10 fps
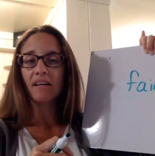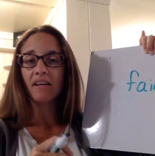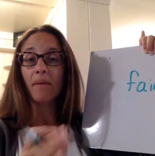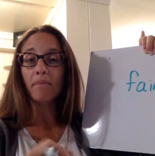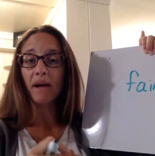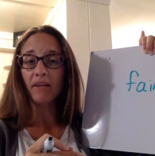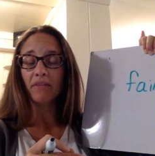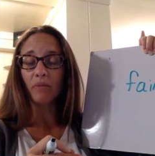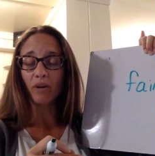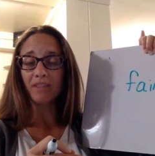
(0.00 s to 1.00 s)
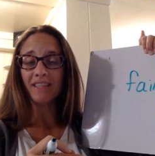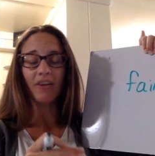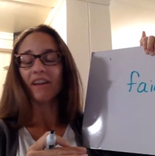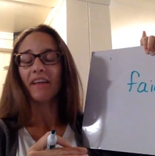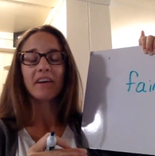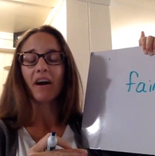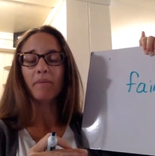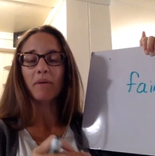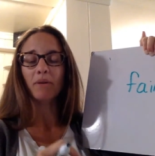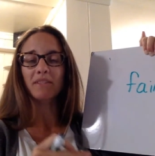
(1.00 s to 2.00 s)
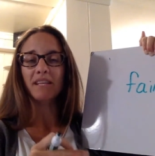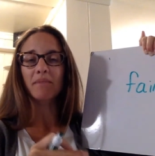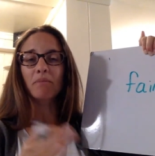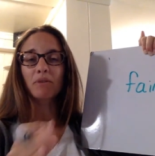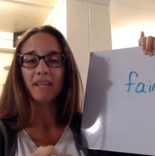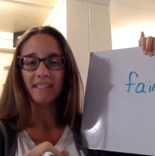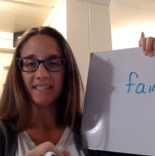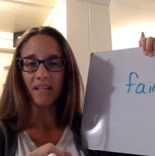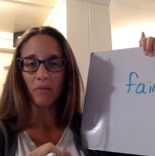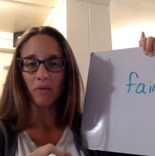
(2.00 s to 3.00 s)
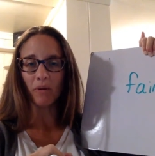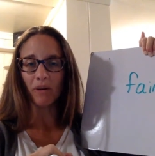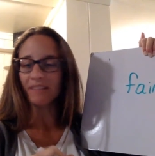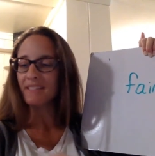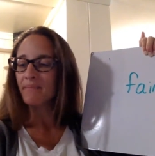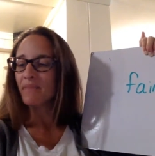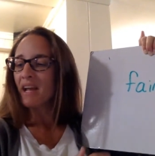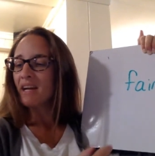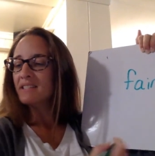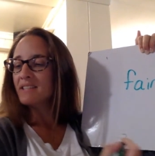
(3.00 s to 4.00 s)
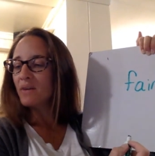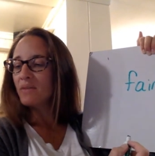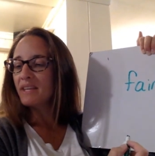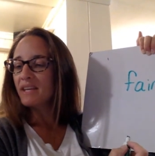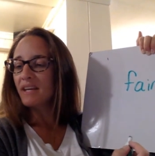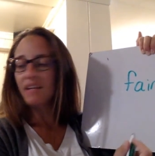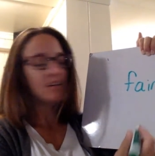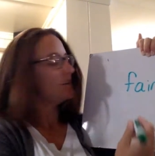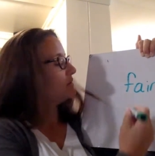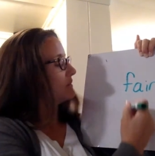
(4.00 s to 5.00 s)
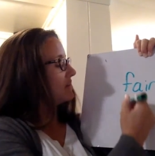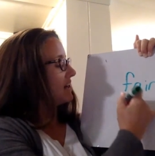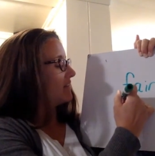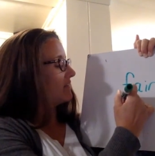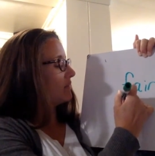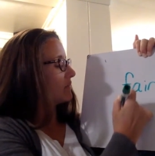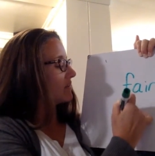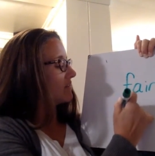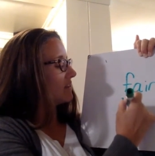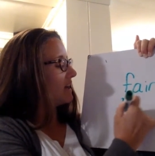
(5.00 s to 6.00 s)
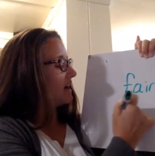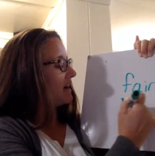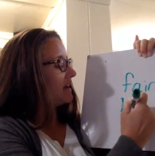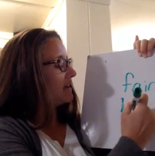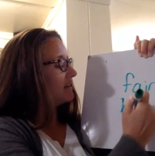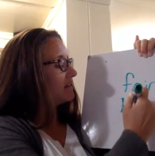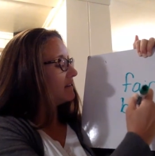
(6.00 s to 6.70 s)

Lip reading: compound words, or not the compound words, the multi-syllable words. So then you would have a word like